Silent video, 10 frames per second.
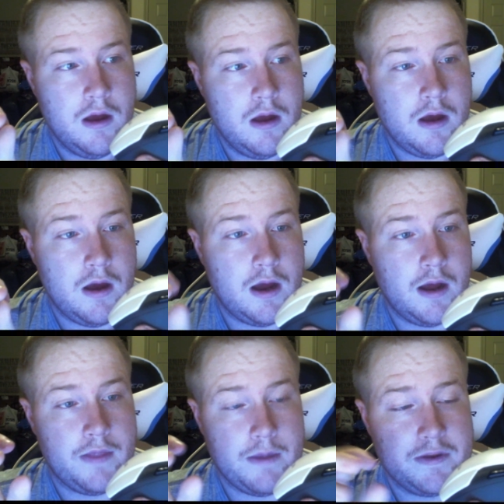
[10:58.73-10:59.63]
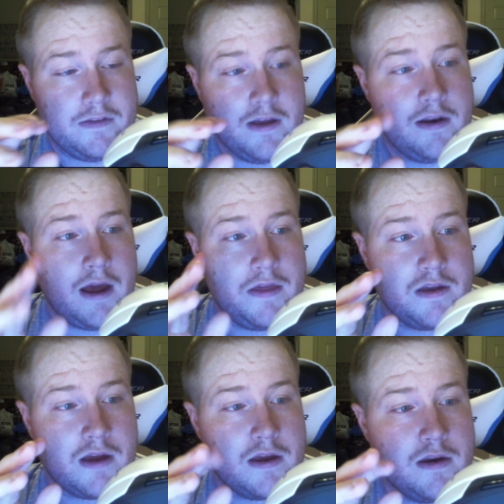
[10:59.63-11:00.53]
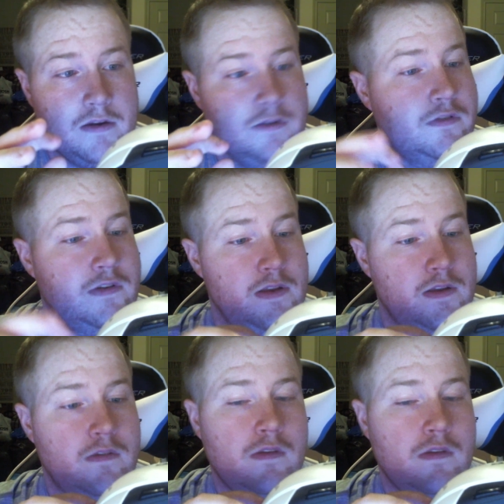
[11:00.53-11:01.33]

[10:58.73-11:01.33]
That being said, I think I can get used to this.